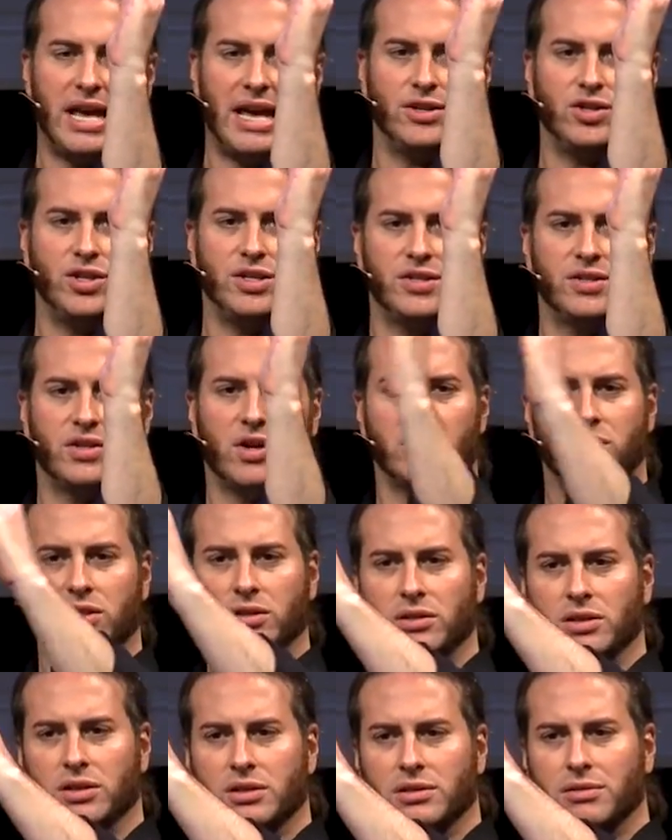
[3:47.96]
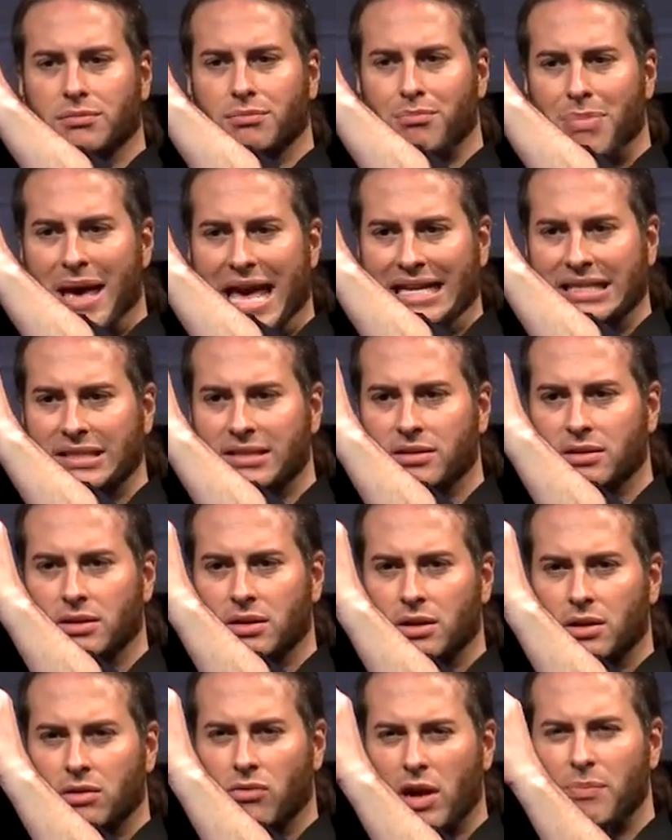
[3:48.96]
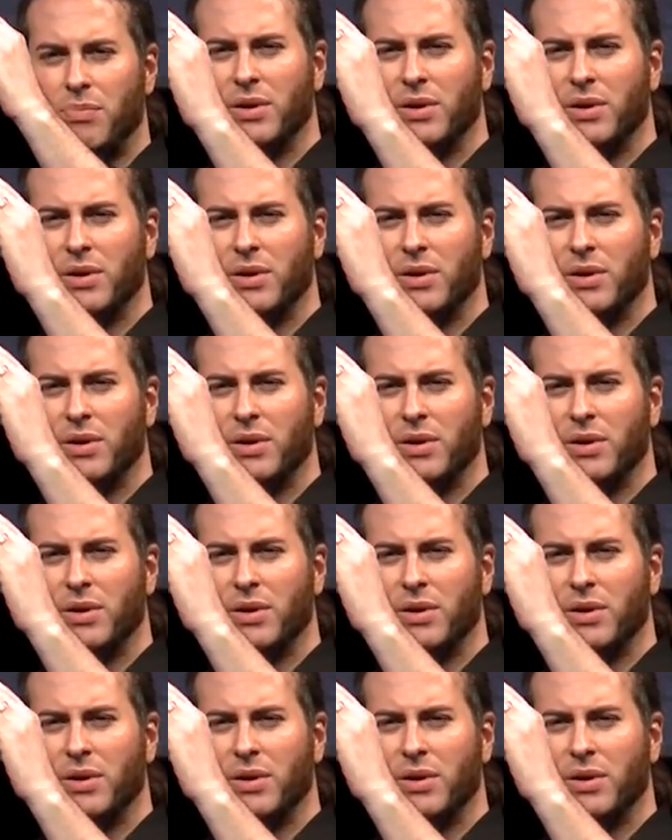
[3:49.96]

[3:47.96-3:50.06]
edges start to look bent, right?